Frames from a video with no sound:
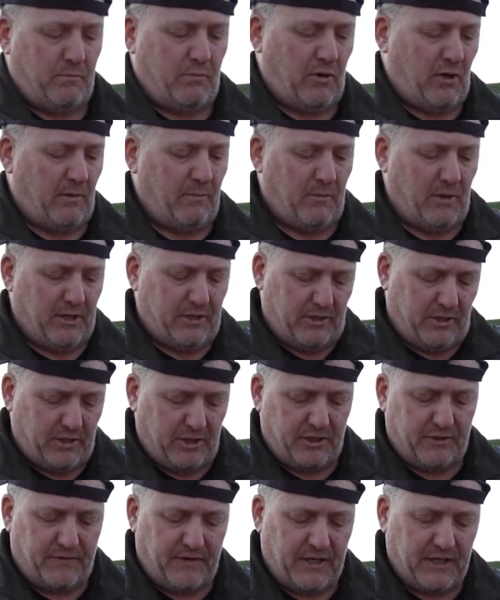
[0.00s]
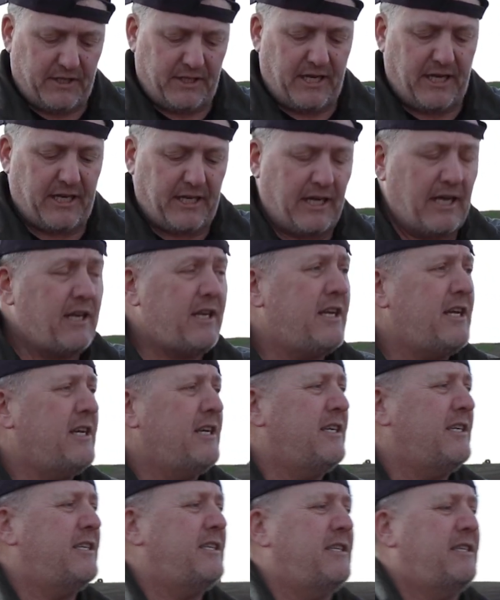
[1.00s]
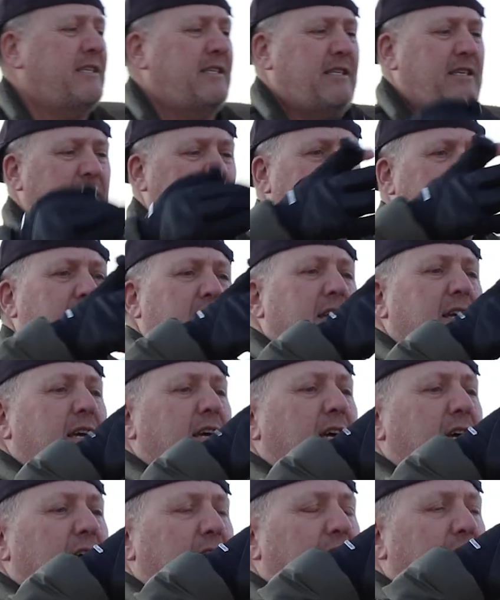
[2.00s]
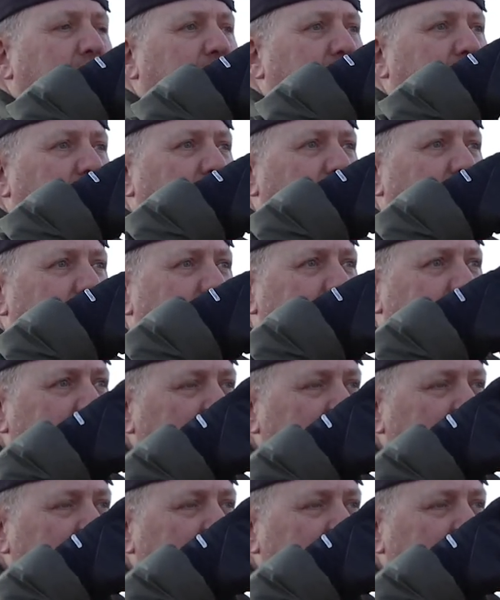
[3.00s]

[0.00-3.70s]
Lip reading: Pop my sausage fingers out again. And let's